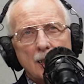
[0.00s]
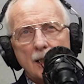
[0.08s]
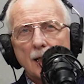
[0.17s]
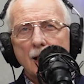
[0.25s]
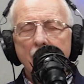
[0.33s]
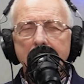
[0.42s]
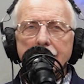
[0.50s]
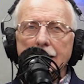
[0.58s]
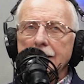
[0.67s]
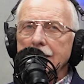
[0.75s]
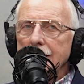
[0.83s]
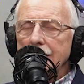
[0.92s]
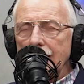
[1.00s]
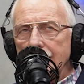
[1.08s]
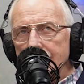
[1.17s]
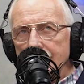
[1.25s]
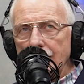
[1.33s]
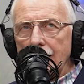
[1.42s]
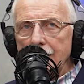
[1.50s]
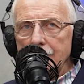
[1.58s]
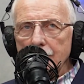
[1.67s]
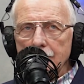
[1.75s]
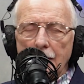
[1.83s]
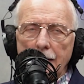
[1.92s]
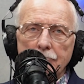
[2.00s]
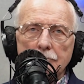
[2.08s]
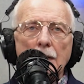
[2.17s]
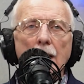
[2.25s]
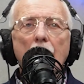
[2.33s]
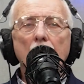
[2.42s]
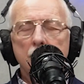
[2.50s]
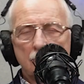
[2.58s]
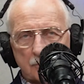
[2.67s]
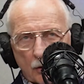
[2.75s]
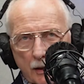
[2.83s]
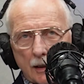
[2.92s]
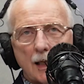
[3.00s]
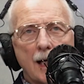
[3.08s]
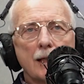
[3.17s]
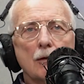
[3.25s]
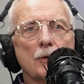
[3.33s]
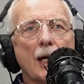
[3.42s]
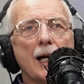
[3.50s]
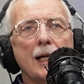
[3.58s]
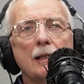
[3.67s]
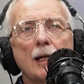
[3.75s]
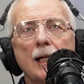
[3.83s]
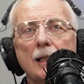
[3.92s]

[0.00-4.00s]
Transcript: yeah, I, I, I, I, okay. Tell, I don't. Tell, I, tell